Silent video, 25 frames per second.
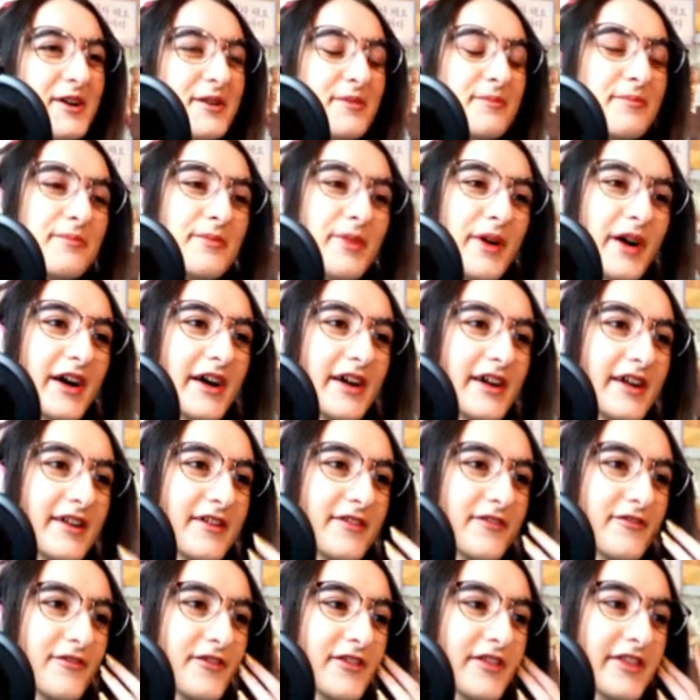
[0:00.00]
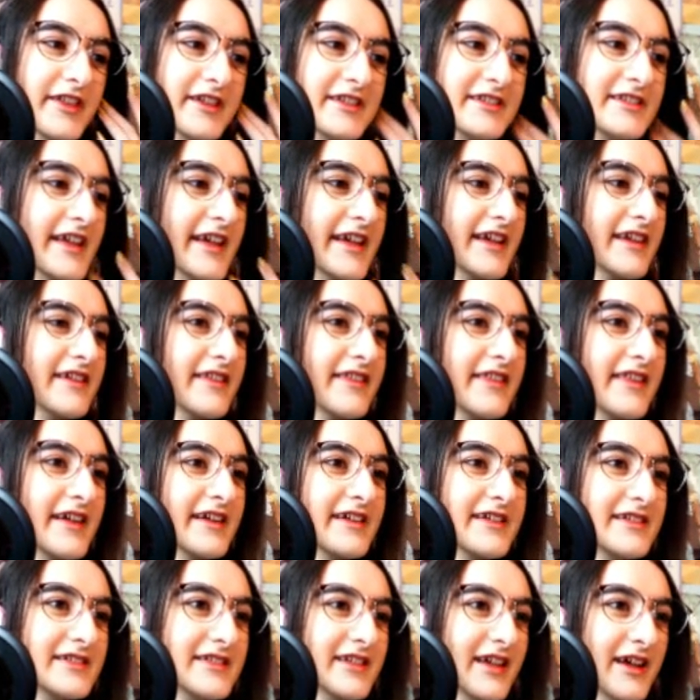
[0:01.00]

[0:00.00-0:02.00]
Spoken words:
But for the sake of this,